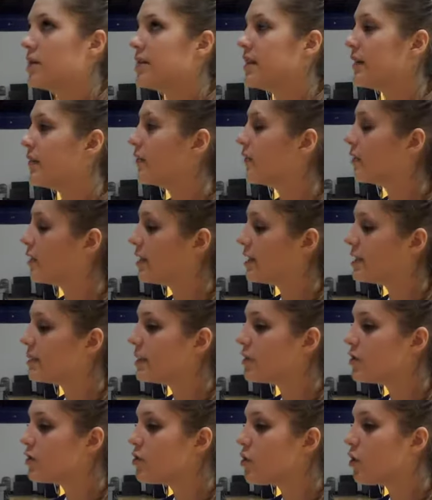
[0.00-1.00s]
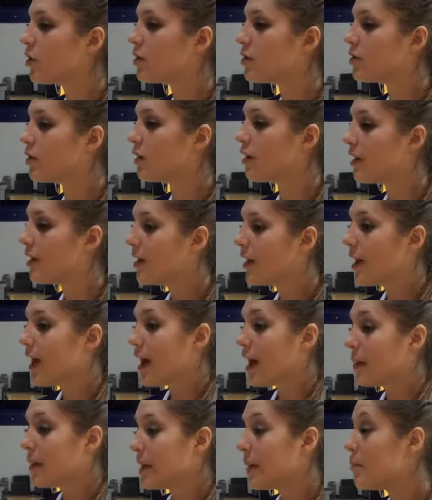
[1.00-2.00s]
definitely. Especially going to,
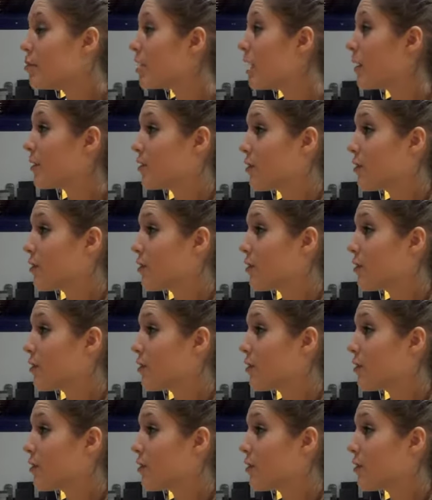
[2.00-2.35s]
I mean, I'm okay with